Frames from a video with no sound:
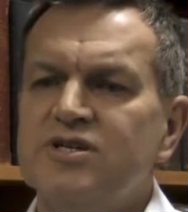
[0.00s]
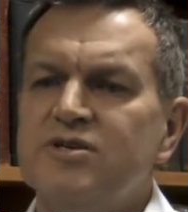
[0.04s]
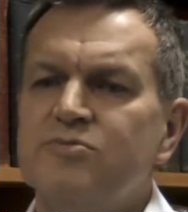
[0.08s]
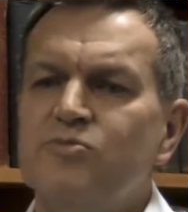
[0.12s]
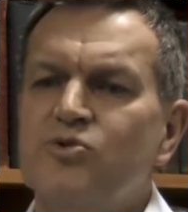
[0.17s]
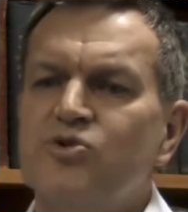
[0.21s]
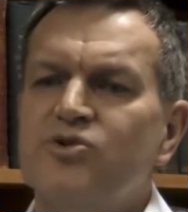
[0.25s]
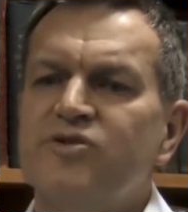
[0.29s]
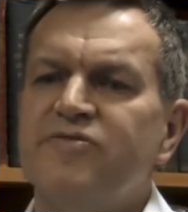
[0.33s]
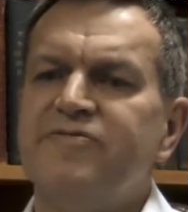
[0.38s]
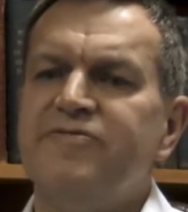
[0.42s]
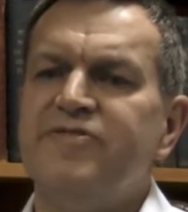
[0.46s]

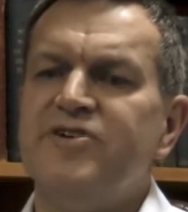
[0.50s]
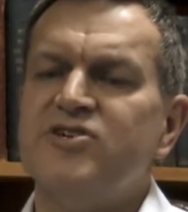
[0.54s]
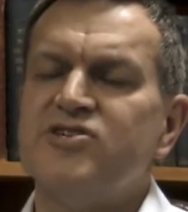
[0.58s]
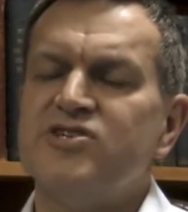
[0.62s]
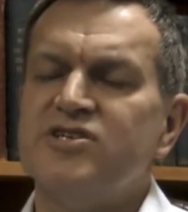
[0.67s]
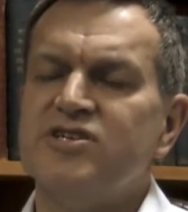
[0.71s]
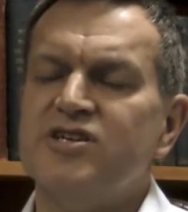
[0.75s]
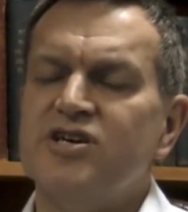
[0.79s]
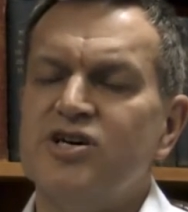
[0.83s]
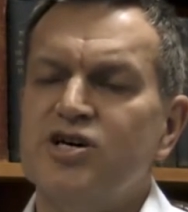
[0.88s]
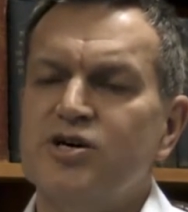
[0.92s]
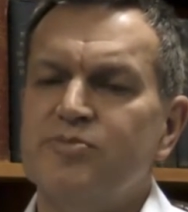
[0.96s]
more
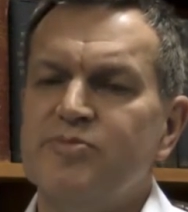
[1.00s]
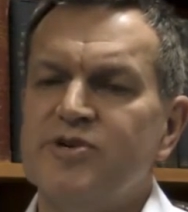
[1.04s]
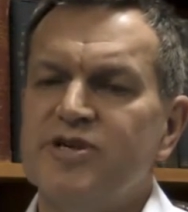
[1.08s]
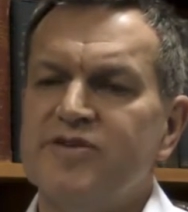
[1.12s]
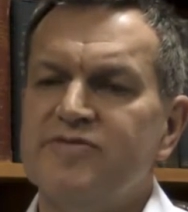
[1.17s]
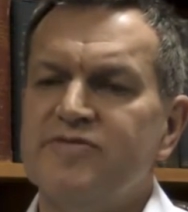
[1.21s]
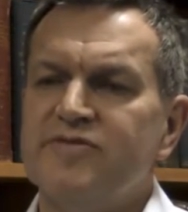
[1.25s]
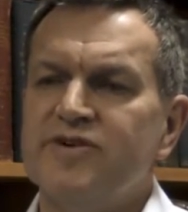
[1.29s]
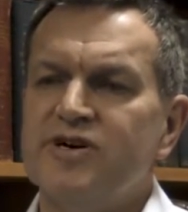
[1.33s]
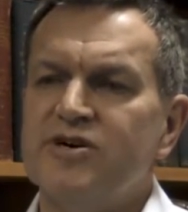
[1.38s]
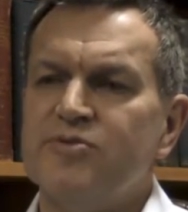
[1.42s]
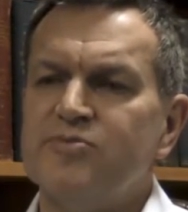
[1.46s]
efficient urban
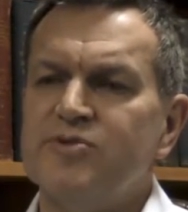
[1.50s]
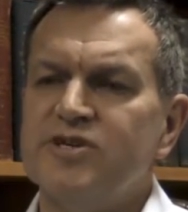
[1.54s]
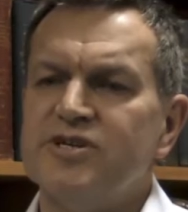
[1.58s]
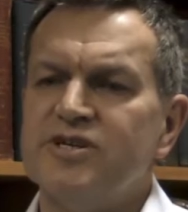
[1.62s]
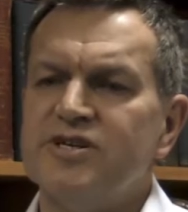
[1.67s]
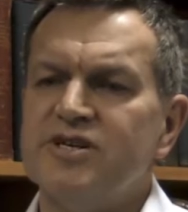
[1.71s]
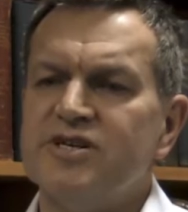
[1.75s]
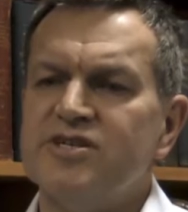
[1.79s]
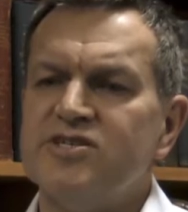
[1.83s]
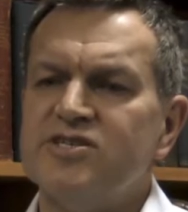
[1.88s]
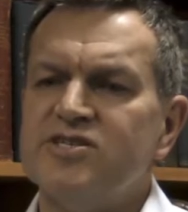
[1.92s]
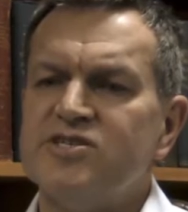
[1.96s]
environment,
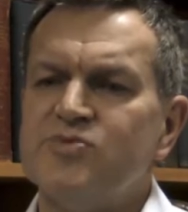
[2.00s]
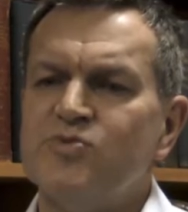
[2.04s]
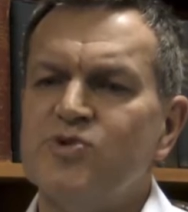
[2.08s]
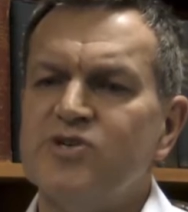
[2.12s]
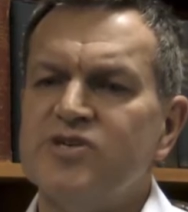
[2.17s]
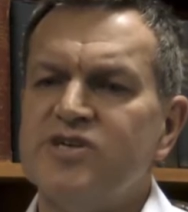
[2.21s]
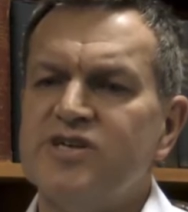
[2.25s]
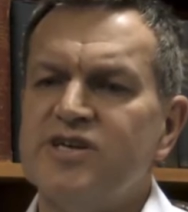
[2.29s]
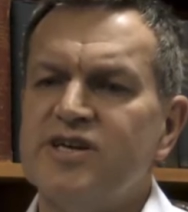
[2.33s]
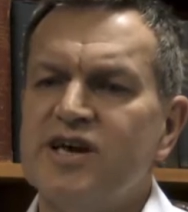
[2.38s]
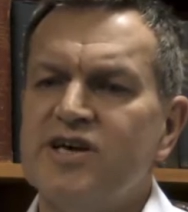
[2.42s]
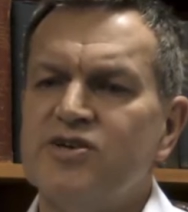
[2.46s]
and I just
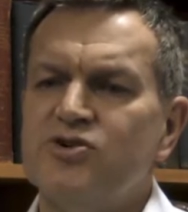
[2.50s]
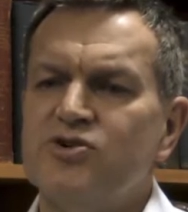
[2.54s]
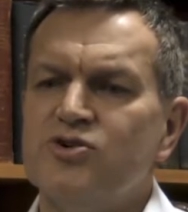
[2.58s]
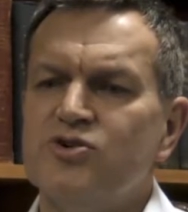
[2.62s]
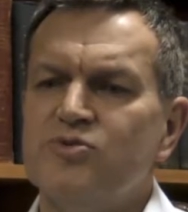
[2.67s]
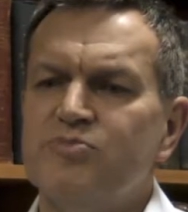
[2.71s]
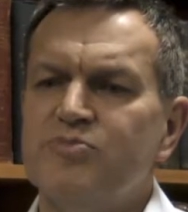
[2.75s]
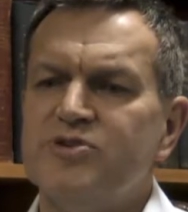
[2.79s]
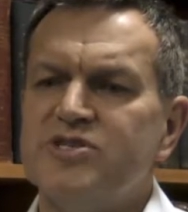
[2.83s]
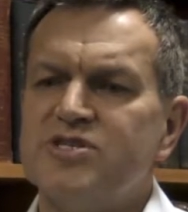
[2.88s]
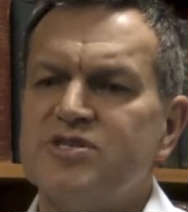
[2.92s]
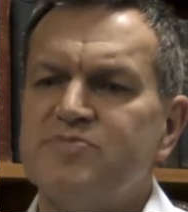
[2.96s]
wanted to get
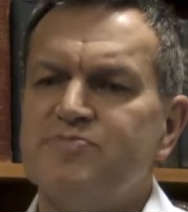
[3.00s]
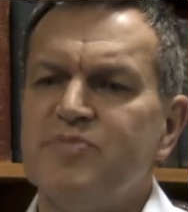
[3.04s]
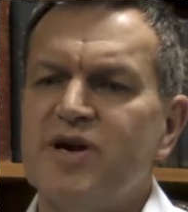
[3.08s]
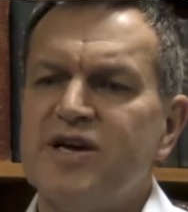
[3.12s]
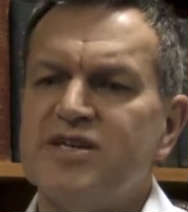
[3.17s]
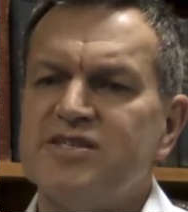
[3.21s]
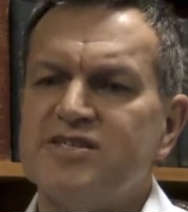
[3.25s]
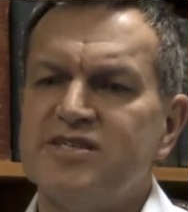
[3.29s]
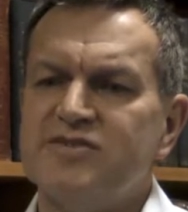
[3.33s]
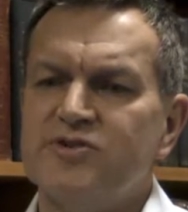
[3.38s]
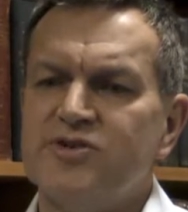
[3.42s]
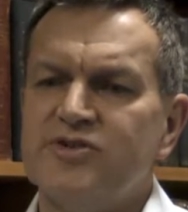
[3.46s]
your
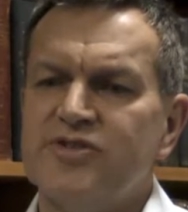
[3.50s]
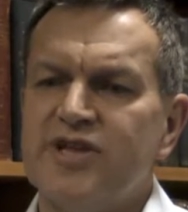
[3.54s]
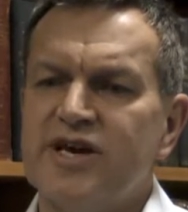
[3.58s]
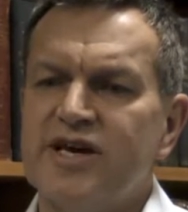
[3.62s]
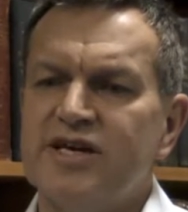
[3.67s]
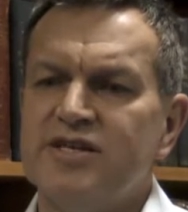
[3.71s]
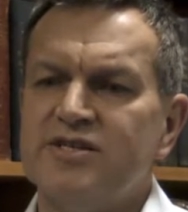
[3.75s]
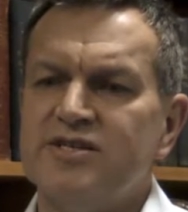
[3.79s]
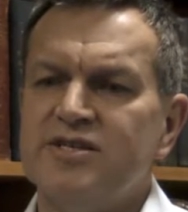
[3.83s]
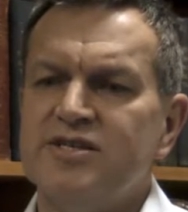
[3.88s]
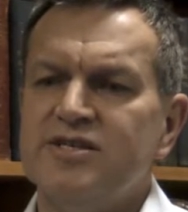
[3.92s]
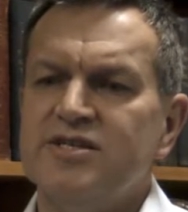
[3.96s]
perspective on
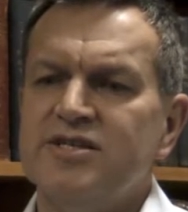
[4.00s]
that.